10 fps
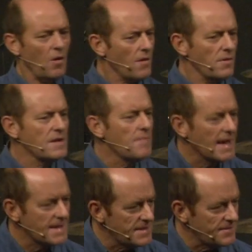really
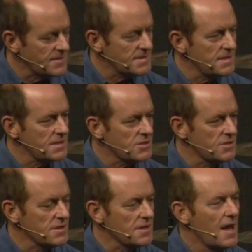make a difference in this
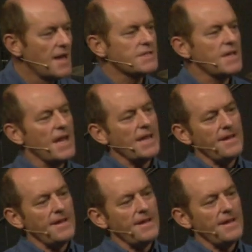church? See,